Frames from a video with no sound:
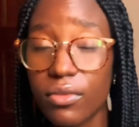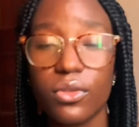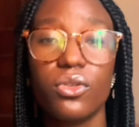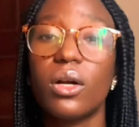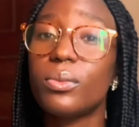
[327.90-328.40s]
that
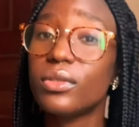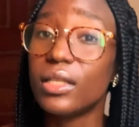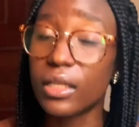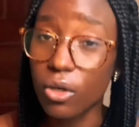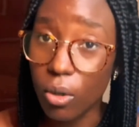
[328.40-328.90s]
video, I'll put the
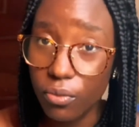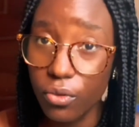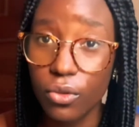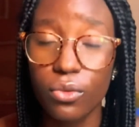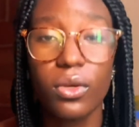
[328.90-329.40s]
link up
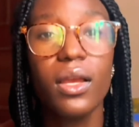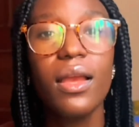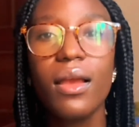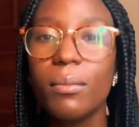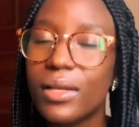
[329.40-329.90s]
for you.
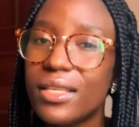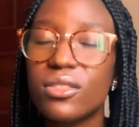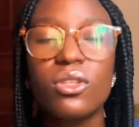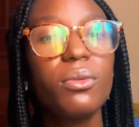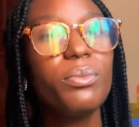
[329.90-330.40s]

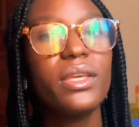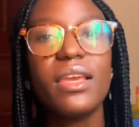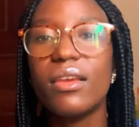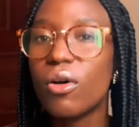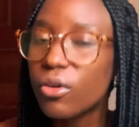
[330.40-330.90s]
Please don't be
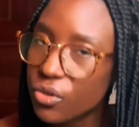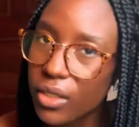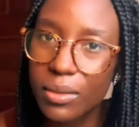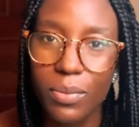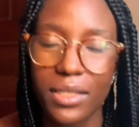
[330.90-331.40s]
a
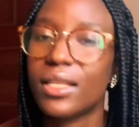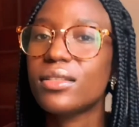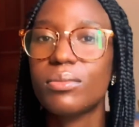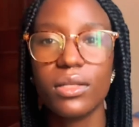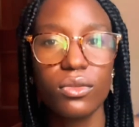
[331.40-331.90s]

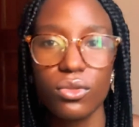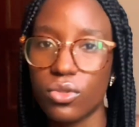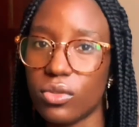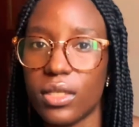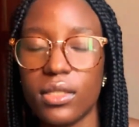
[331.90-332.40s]
100% medical
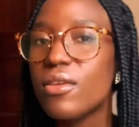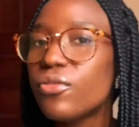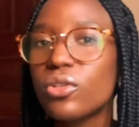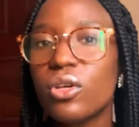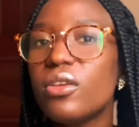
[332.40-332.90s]
student. If
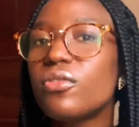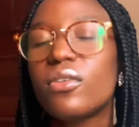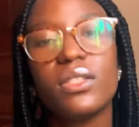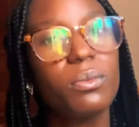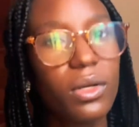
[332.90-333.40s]
you're not
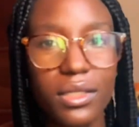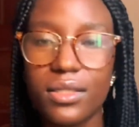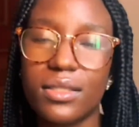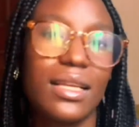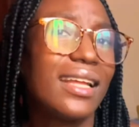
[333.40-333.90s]
involved in
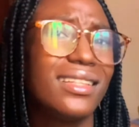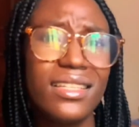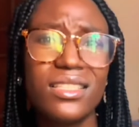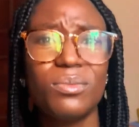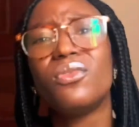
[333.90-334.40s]
politics, at
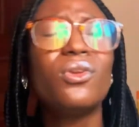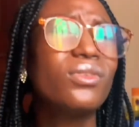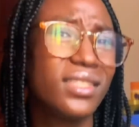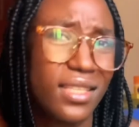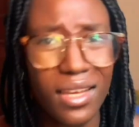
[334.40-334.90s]
least
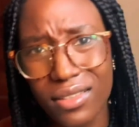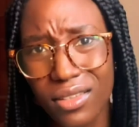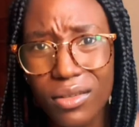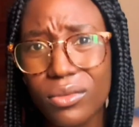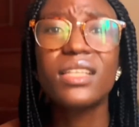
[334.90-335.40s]
volunteer
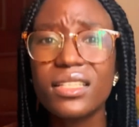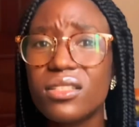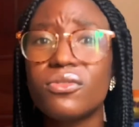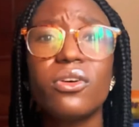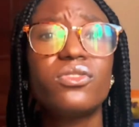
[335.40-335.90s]
now. Get
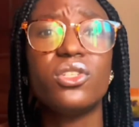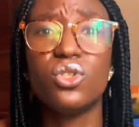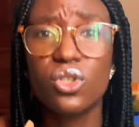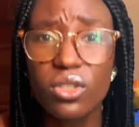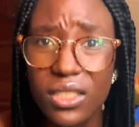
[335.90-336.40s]
involved in
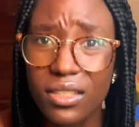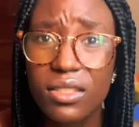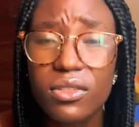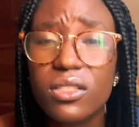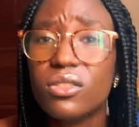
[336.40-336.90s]
church
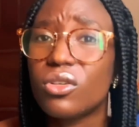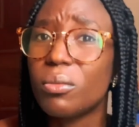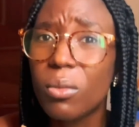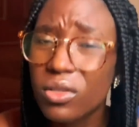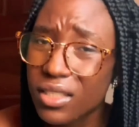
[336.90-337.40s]
activities or
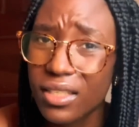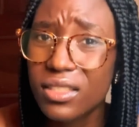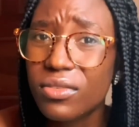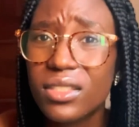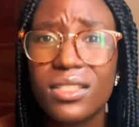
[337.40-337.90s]
mosque
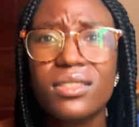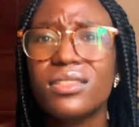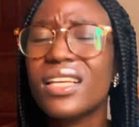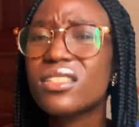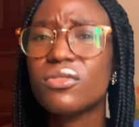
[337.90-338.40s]
activities.
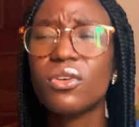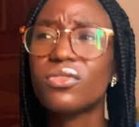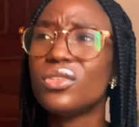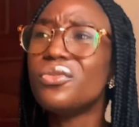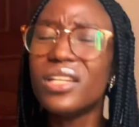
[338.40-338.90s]
Get
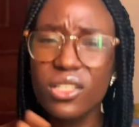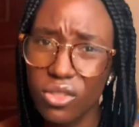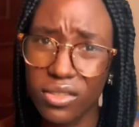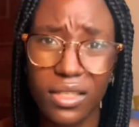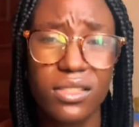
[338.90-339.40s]
involved in
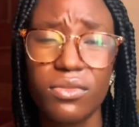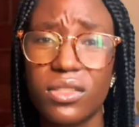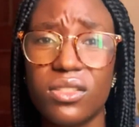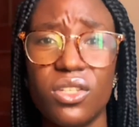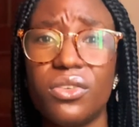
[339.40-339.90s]
religious
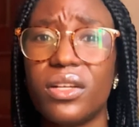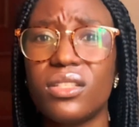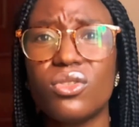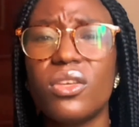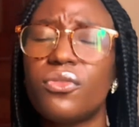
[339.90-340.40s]
activities generally.
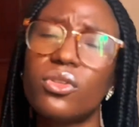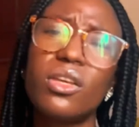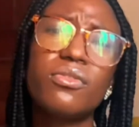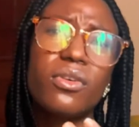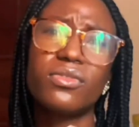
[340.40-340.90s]
So if you're
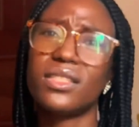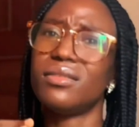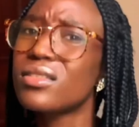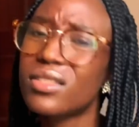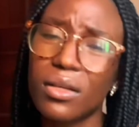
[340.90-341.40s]
not involved
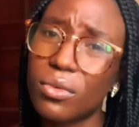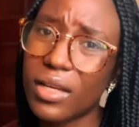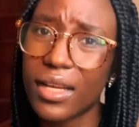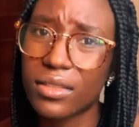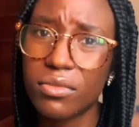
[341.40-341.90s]
in
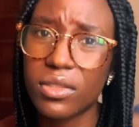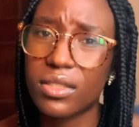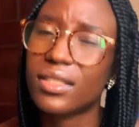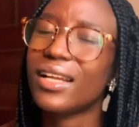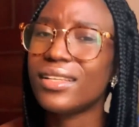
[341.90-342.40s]
secular
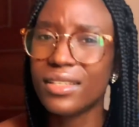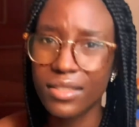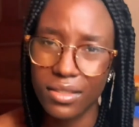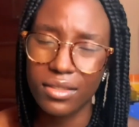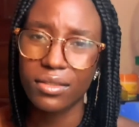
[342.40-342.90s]
activities, at
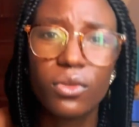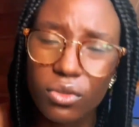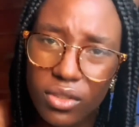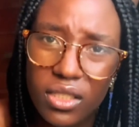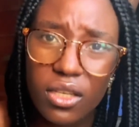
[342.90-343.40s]
least
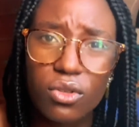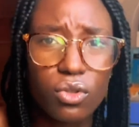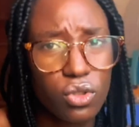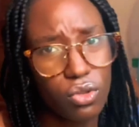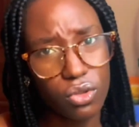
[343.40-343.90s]
volunteer in your
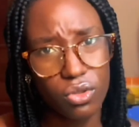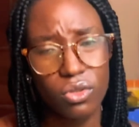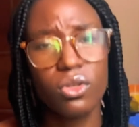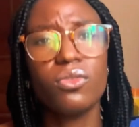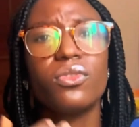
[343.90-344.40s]
church,
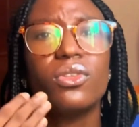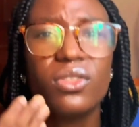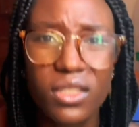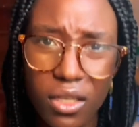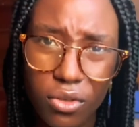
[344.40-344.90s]

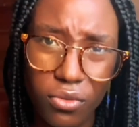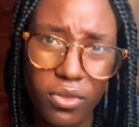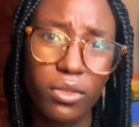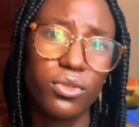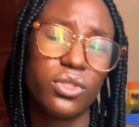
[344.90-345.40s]
volunteer in your
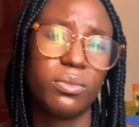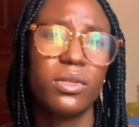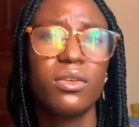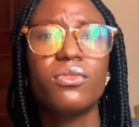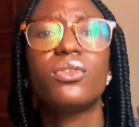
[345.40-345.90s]
fellowship,
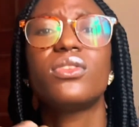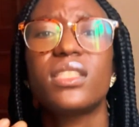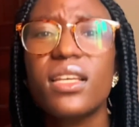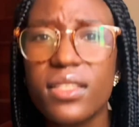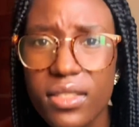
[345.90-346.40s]

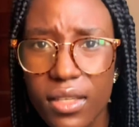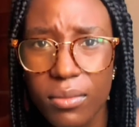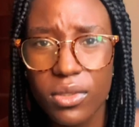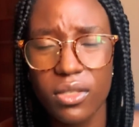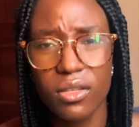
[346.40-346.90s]
volunteer in
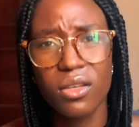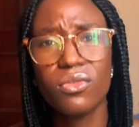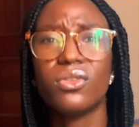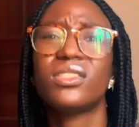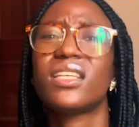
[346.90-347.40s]
CMD,
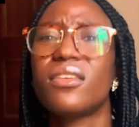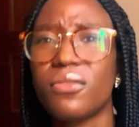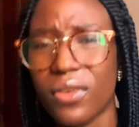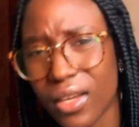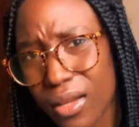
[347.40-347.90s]
volunteer in
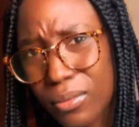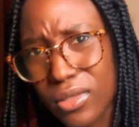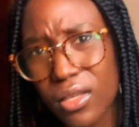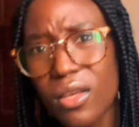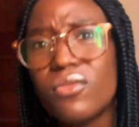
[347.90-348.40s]
FECAMS,
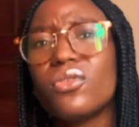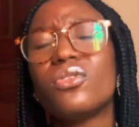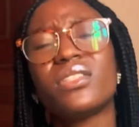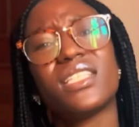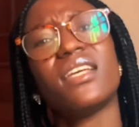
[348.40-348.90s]

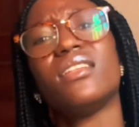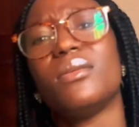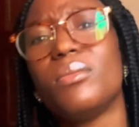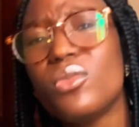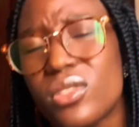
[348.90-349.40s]
volunteer in the
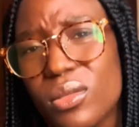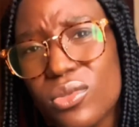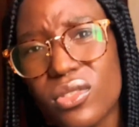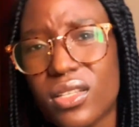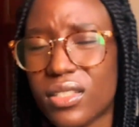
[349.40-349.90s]
Muslim
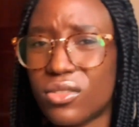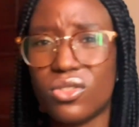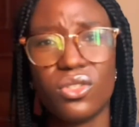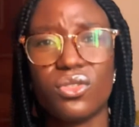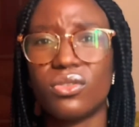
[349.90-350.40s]
Students
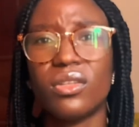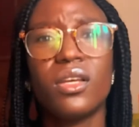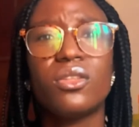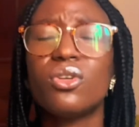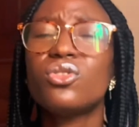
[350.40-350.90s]
Association.
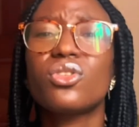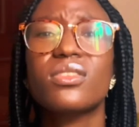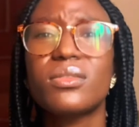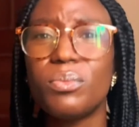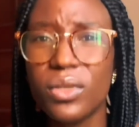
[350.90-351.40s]
Don't
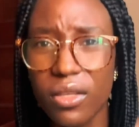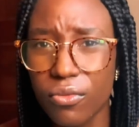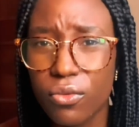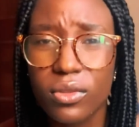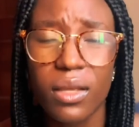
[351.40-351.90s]
just be a
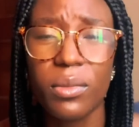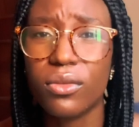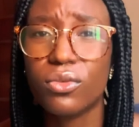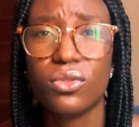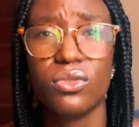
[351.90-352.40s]
full-time
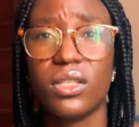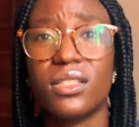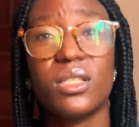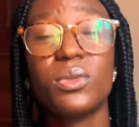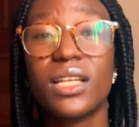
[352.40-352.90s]
medical
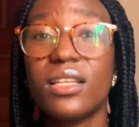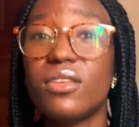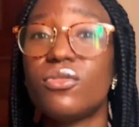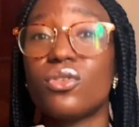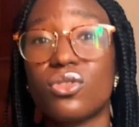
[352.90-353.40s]
student, especially
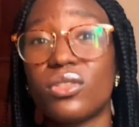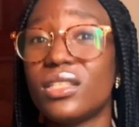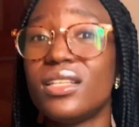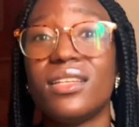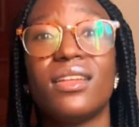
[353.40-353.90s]
if you're
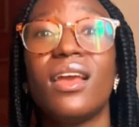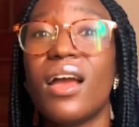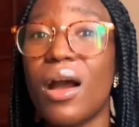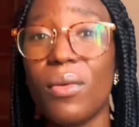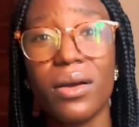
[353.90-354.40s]
studying in
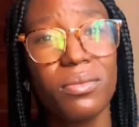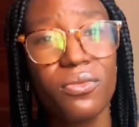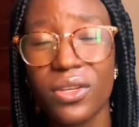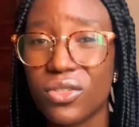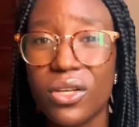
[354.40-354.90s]
our
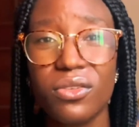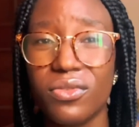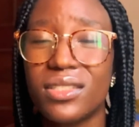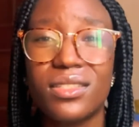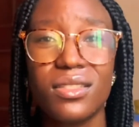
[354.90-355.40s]
federal
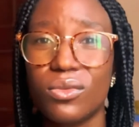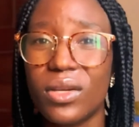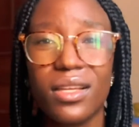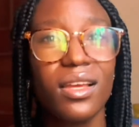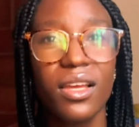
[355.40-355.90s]
universities
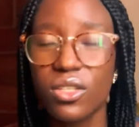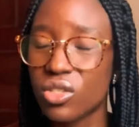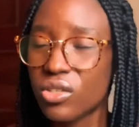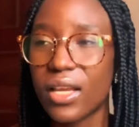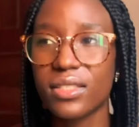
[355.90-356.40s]
where
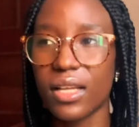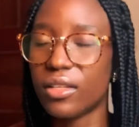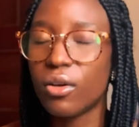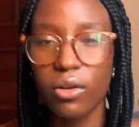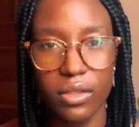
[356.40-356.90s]
strikes are
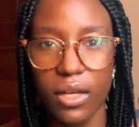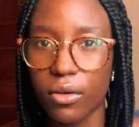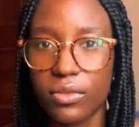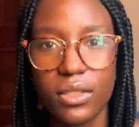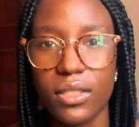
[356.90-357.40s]
the order
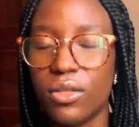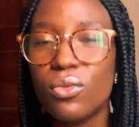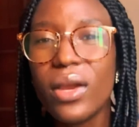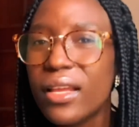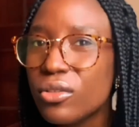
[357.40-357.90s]
of the day.
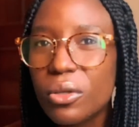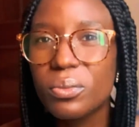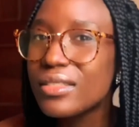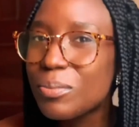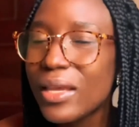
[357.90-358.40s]
You end up
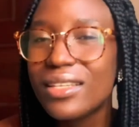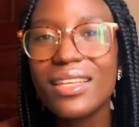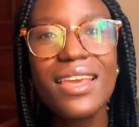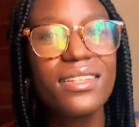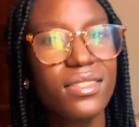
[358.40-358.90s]

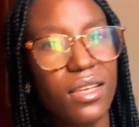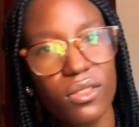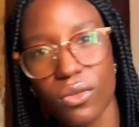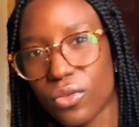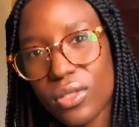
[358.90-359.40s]
spending 8
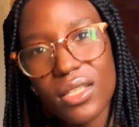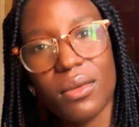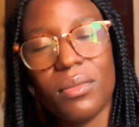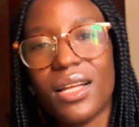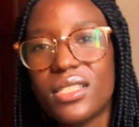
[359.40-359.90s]
years of your
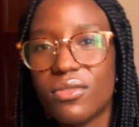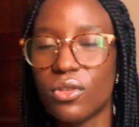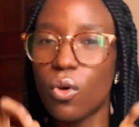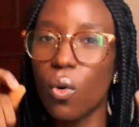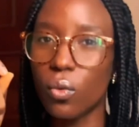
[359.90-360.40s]
time
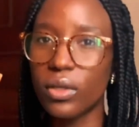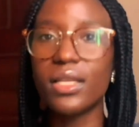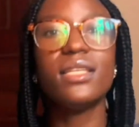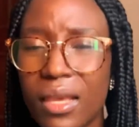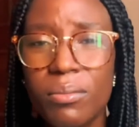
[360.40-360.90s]
achieving
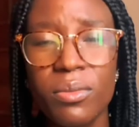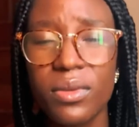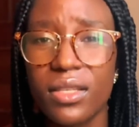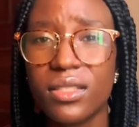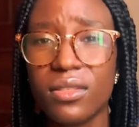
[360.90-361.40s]
only
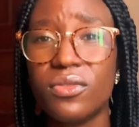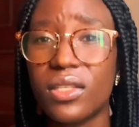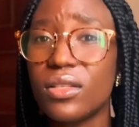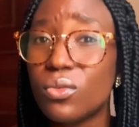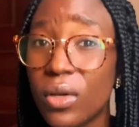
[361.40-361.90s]
MBBS
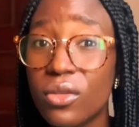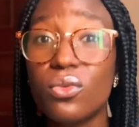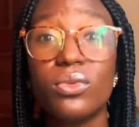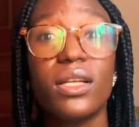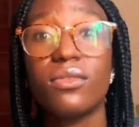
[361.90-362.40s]
certificate when you
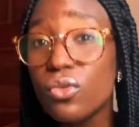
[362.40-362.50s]
would have